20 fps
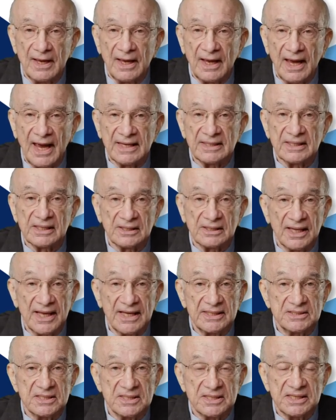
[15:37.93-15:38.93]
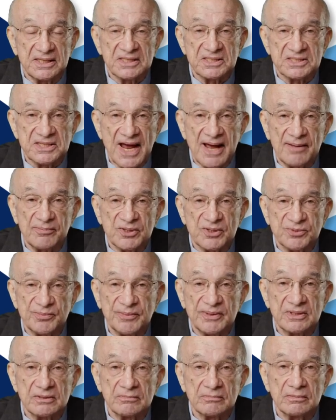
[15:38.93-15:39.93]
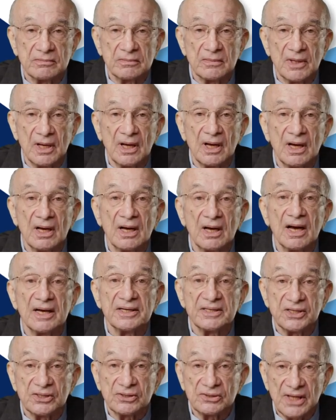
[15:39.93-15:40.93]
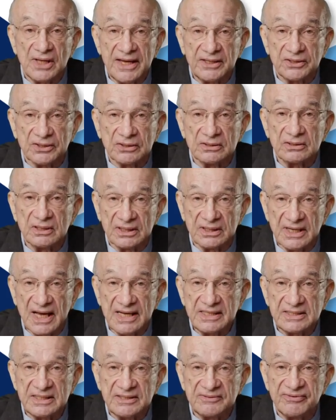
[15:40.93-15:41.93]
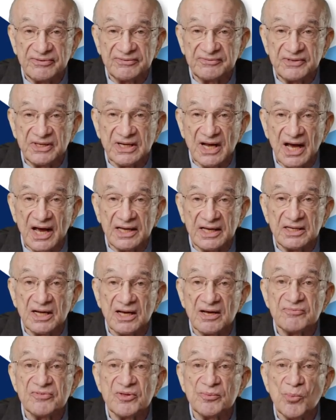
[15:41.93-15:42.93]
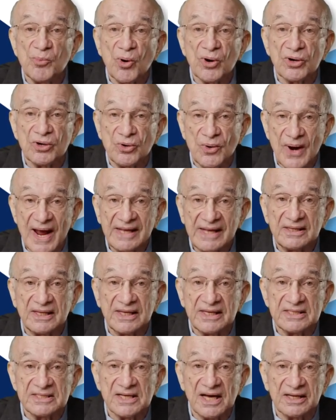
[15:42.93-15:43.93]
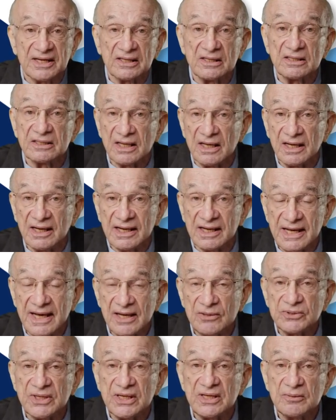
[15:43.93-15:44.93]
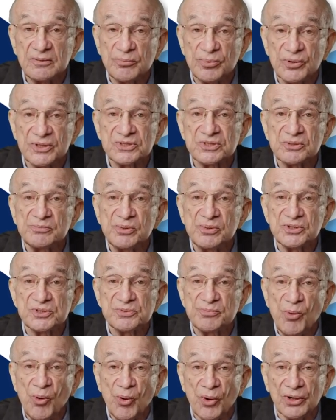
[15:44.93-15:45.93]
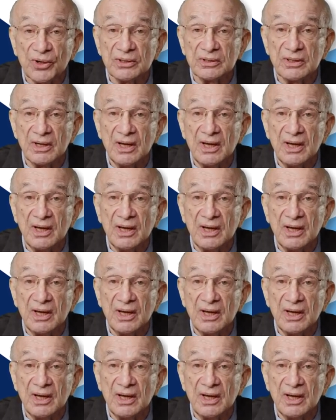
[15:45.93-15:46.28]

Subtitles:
And it led to the establishment a year later, in 1959, of the more grandly titled Accounting Principles Board,